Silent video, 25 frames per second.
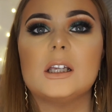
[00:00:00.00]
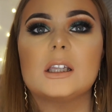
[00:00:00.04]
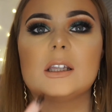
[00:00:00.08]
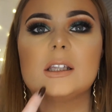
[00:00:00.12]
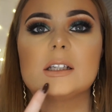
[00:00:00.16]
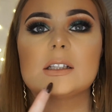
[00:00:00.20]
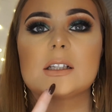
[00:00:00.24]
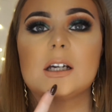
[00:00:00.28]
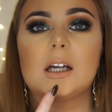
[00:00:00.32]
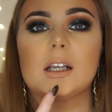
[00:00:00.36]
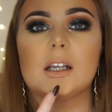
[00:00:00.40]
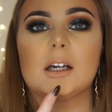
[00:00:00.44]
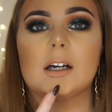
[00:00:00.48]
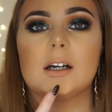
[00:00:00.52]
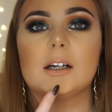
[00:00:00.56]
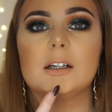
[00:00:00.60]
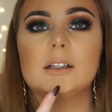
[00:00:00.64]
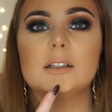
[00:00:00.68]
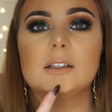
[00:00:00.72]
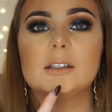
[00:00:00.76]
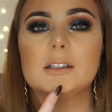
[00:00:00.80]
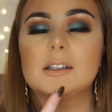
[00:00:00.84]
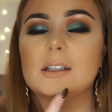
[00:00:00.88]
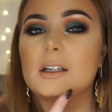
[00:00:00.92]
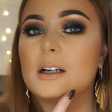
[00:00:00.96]
This colour,
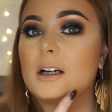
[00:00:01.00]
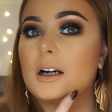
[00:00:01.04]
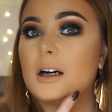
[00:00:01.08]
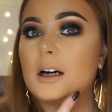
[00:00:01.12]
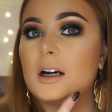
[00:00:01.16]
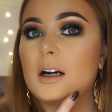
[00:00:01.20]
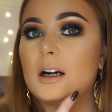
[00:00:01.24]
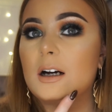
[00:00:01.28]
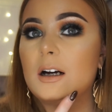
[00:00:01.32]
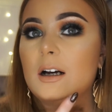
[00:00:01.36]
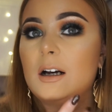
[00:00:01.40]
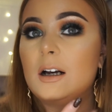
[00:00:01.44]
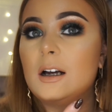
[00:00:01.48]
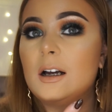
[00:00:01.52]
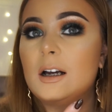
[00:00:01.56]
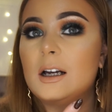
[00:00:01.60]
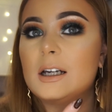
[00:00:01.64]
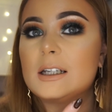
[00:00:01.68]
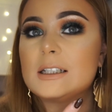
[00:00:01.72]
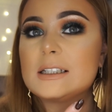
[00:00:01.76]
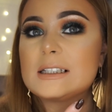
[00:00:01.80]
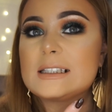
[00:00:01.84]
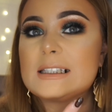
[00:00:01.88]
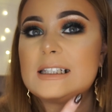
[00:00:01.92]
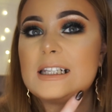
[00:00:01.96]
oh,
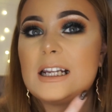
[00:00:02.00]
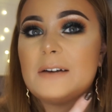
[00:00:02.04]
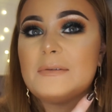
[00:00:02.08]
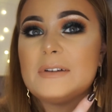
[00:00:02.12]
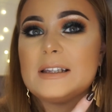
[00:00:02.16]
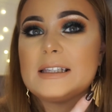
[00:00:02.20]
I just love